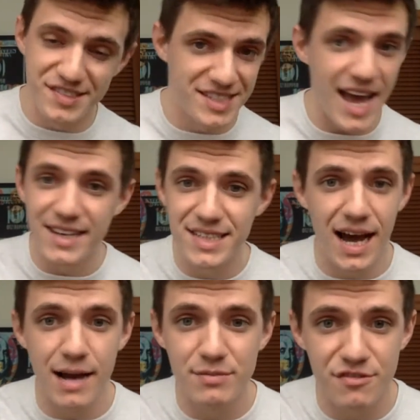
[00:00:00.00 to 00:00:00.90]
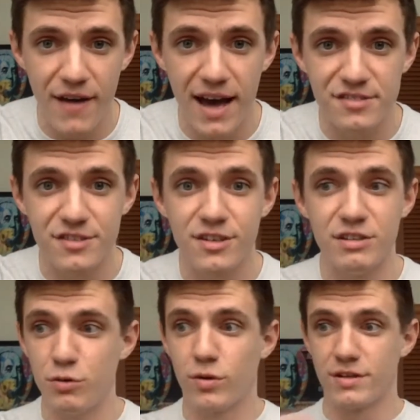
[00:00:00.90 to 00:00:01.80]
10 times faster,
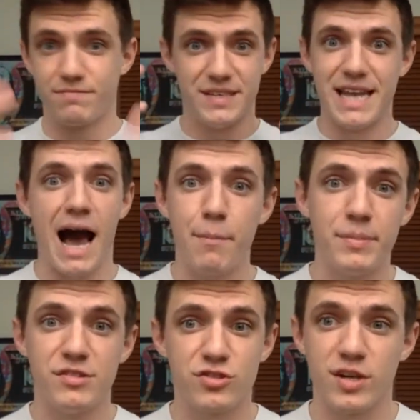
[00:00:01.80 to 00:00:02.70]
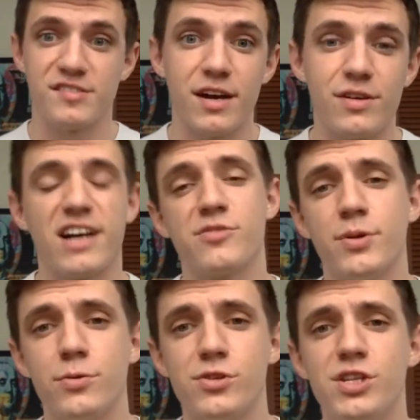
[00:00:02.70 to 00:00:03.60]
and you want to not be stressed out in
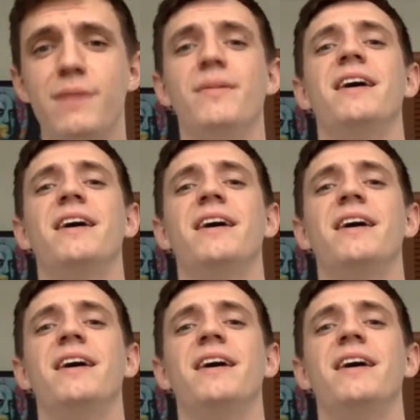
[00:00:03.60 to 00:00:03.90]
entrepreneurship,